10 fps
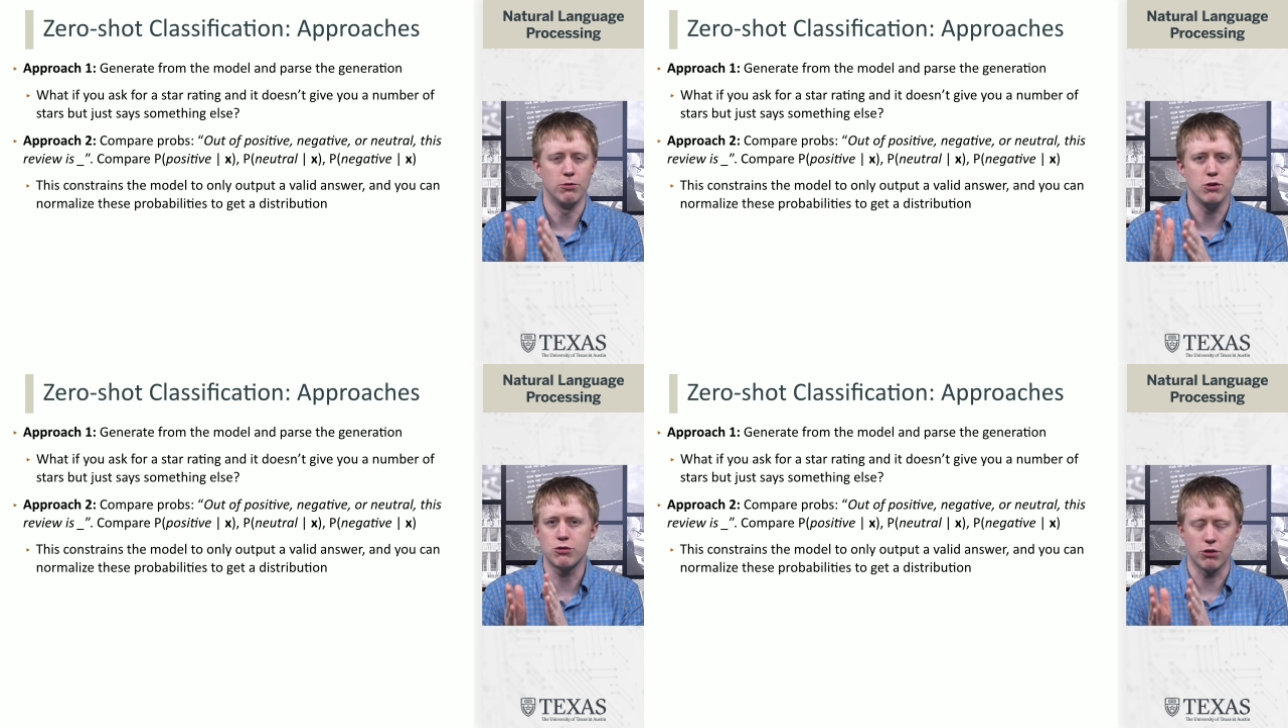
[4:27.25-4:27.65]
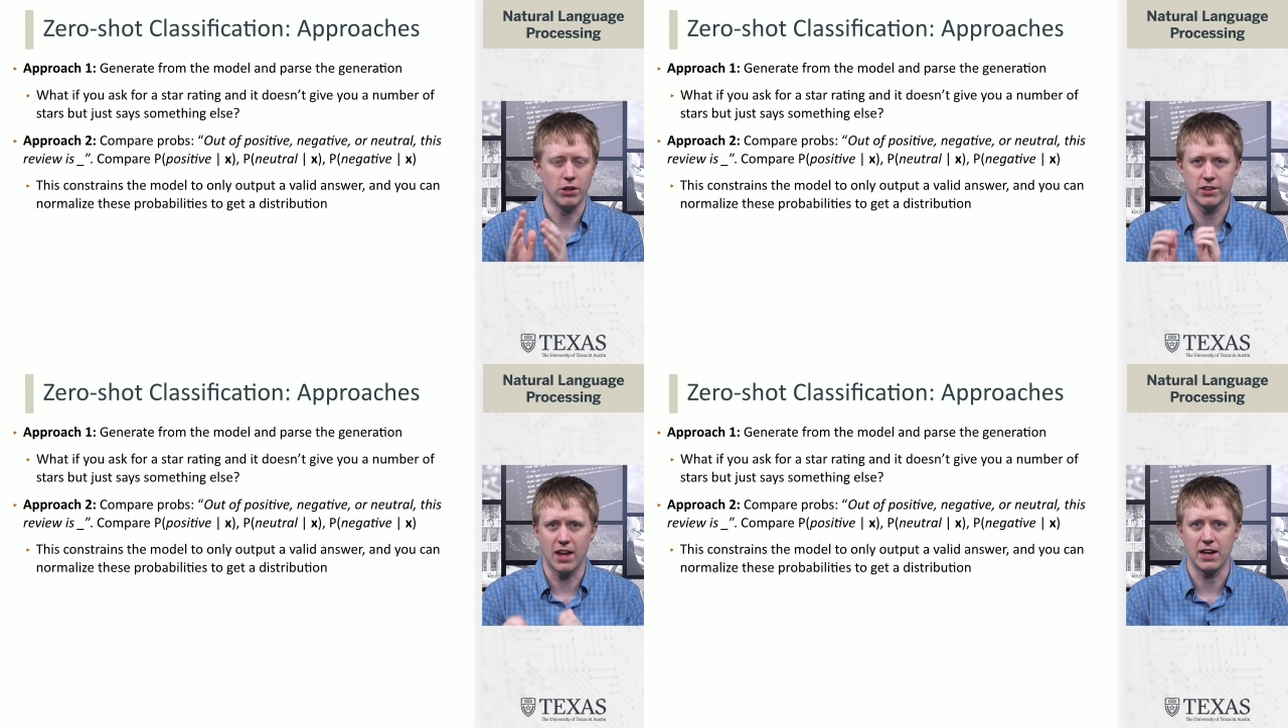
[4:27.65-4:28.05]

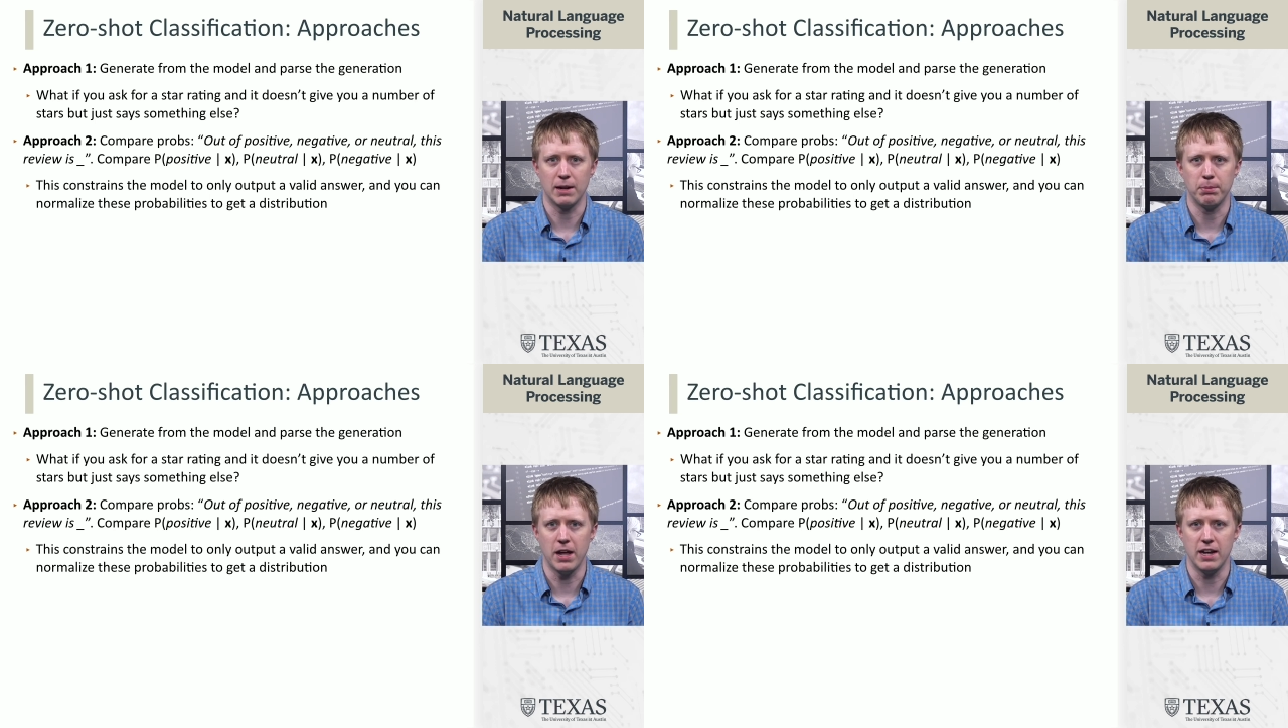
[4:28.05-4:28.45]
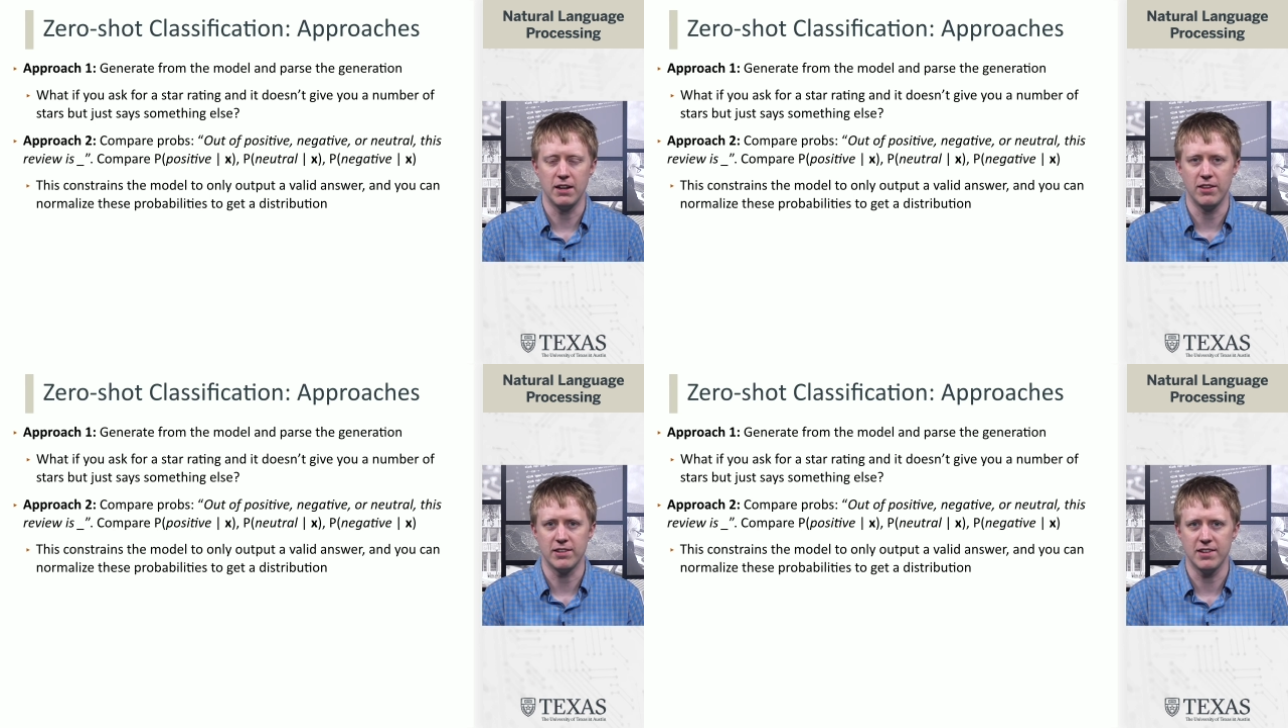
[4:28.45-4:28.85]
neutral is getting applied
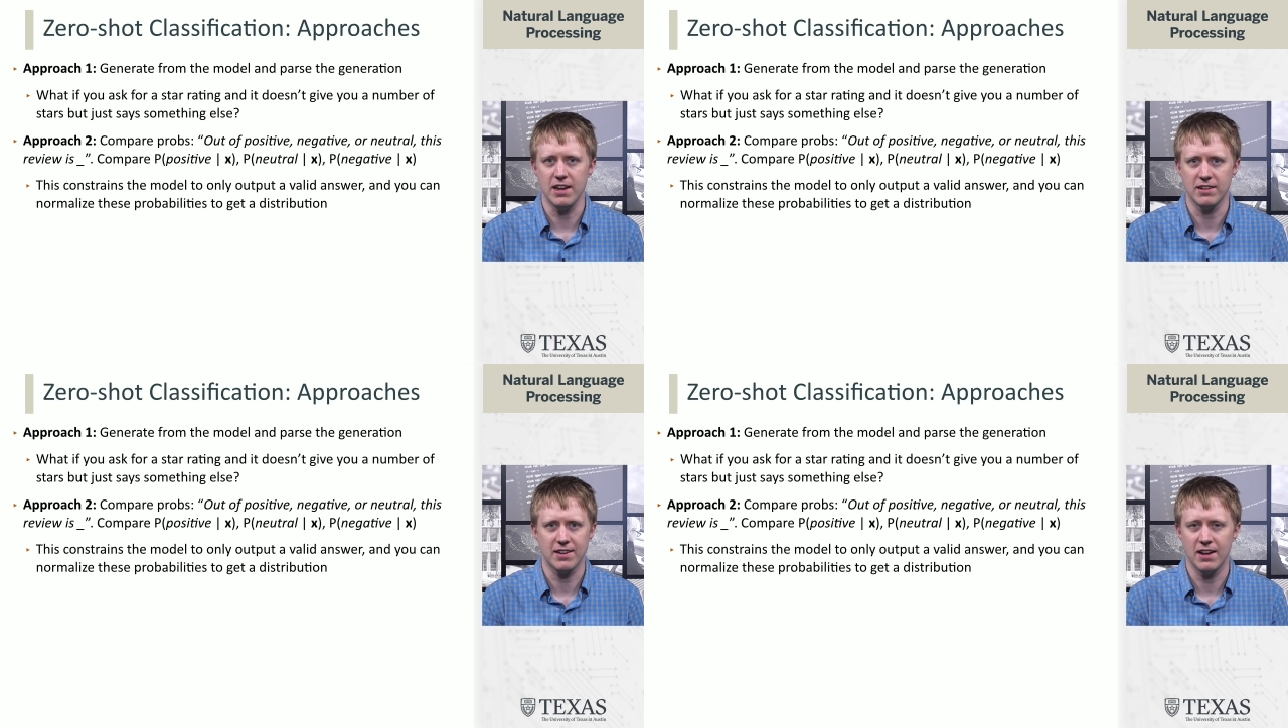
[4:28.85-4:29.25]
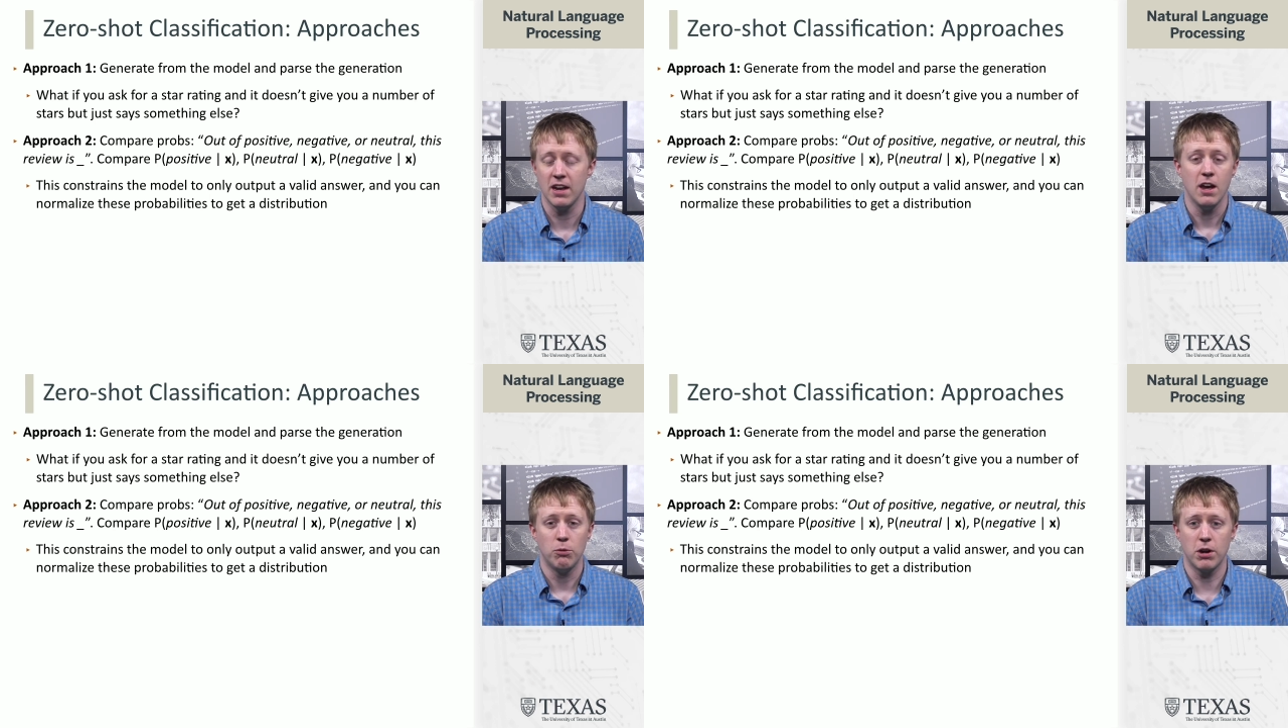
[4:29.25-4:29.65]
in this data set.